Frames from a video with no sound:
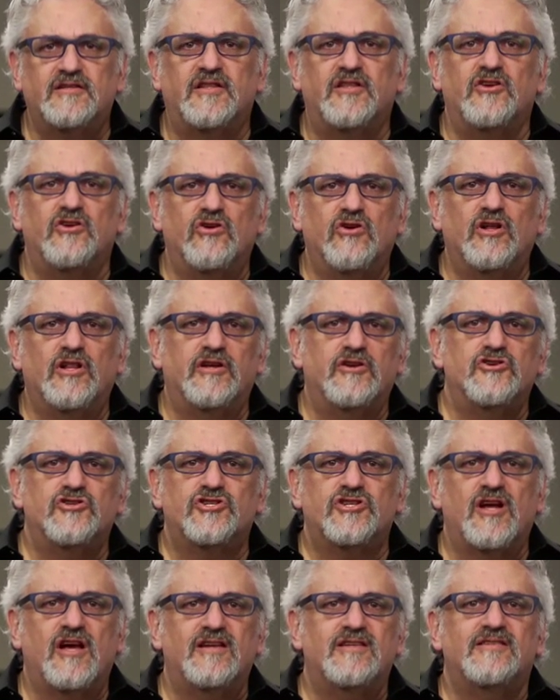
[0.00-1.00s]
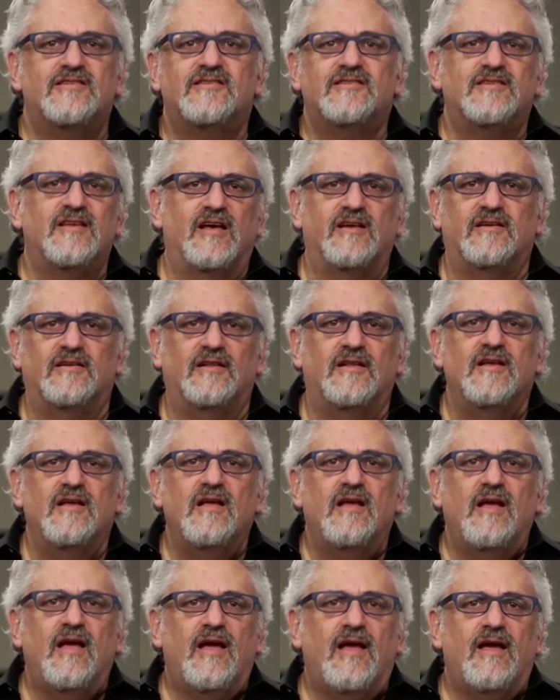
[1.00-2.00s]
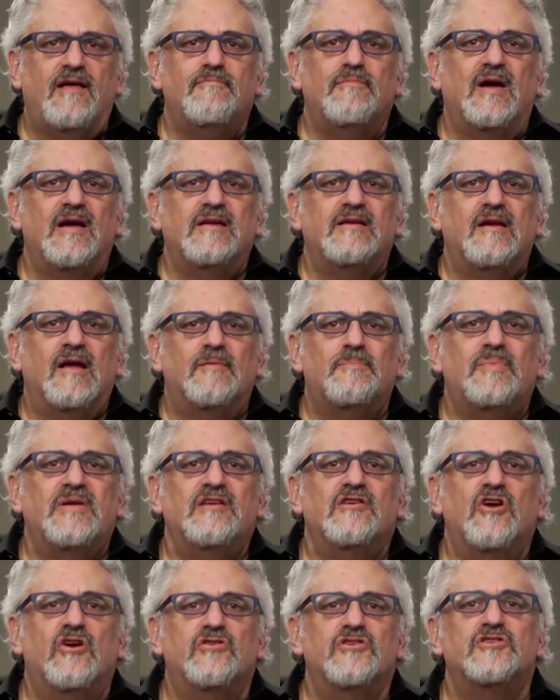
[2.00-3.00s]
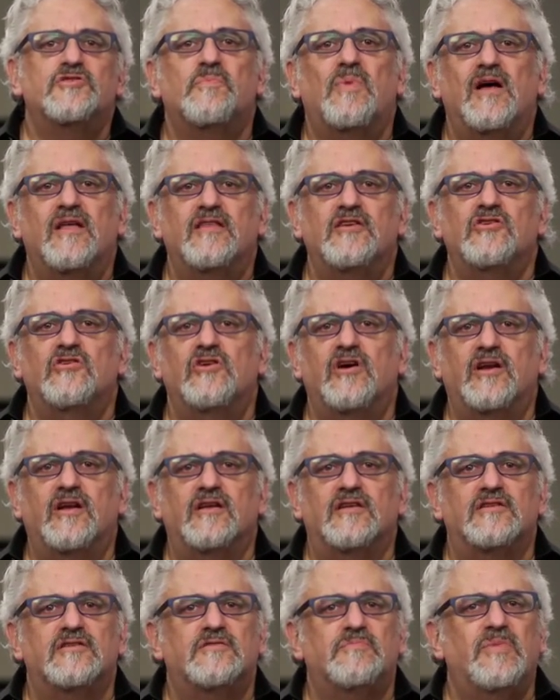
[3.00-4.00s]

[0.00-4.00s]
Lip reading: to the earlier shot is subtle and might not be noticed by the audience,